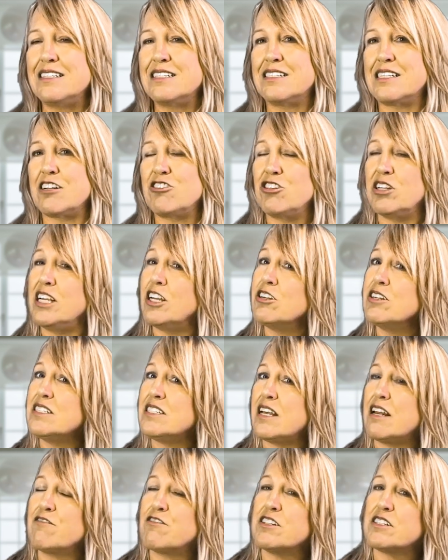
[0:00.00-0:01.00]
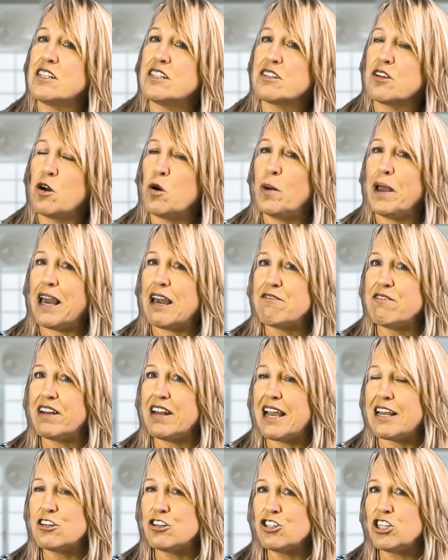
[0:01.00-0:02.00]
Such as here in San Francisco, we have an
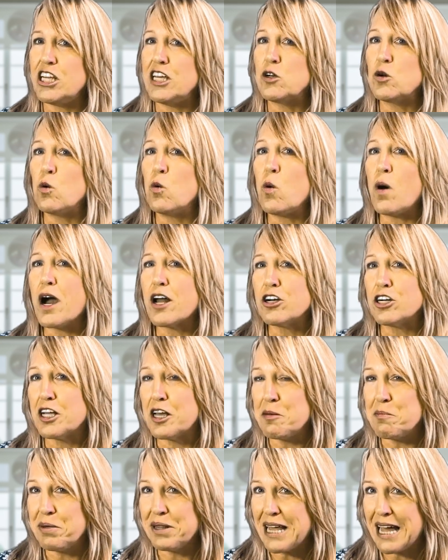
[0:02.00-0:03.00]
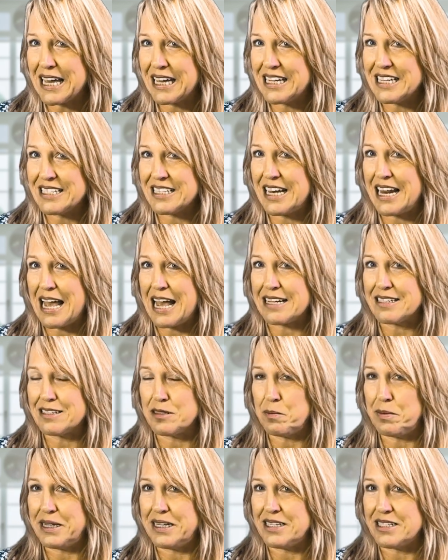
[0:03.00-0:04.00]
energy and water compliance that has
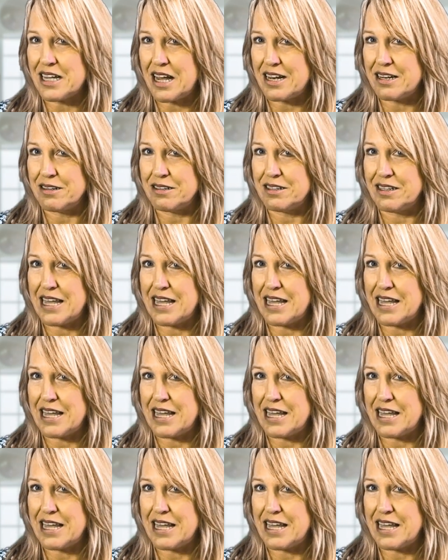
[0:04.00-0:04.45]
to be done.